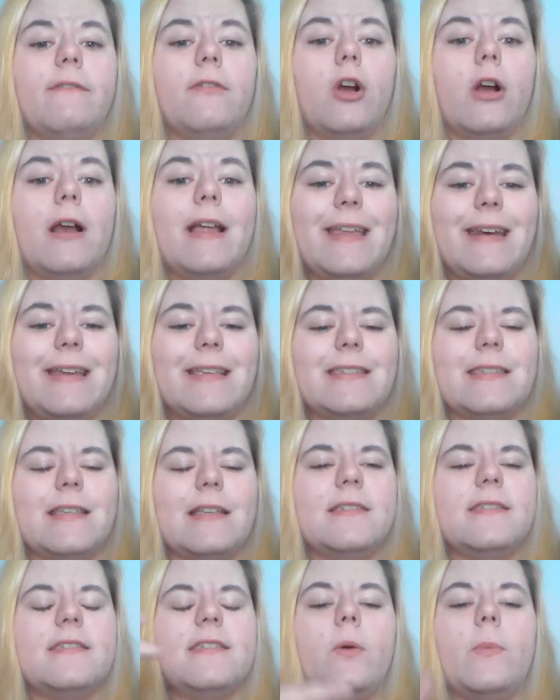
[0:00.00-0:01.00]

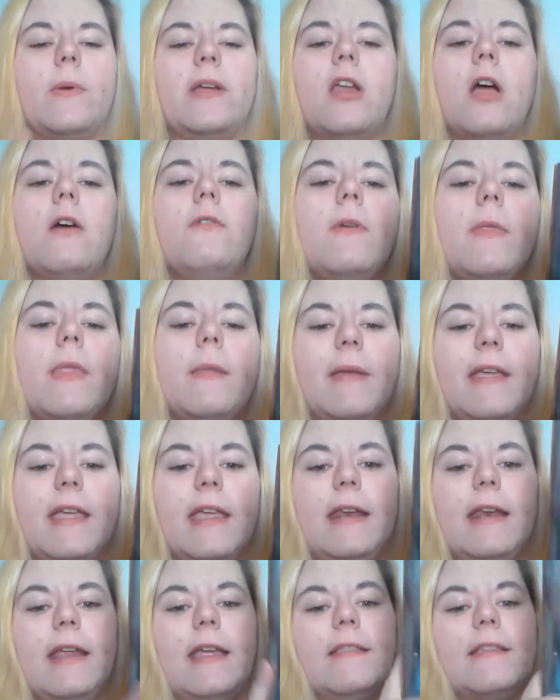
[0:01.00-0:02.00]
innocence. So we know from the
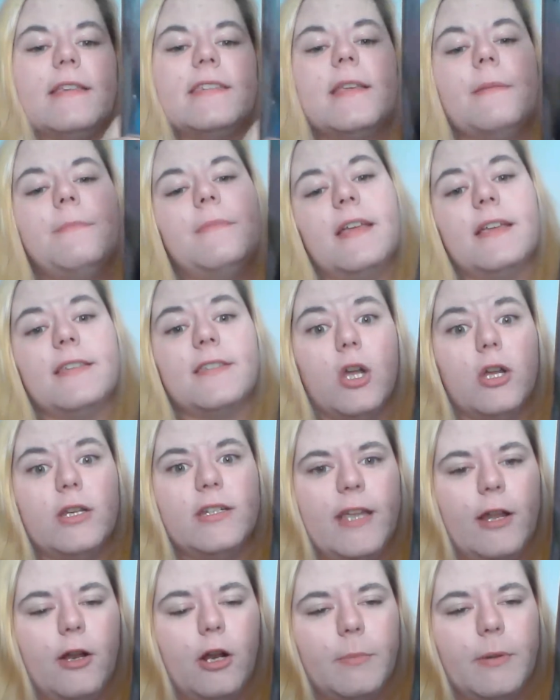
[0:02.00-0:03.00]
beginning that something has gone
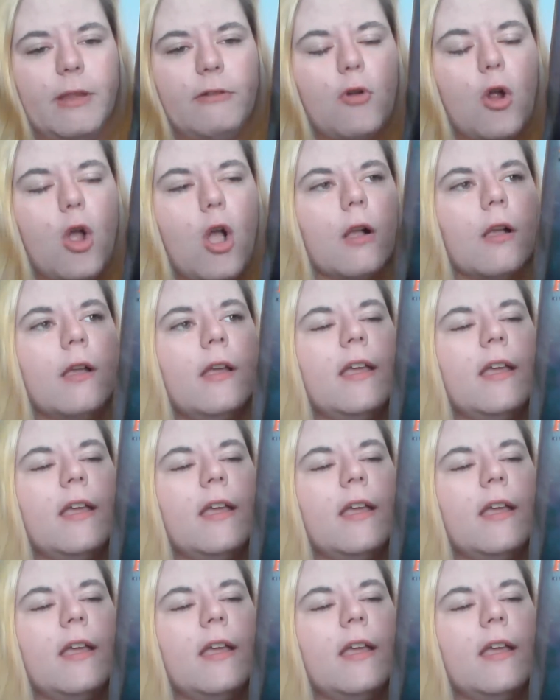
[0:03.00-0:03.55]
terribly wrong.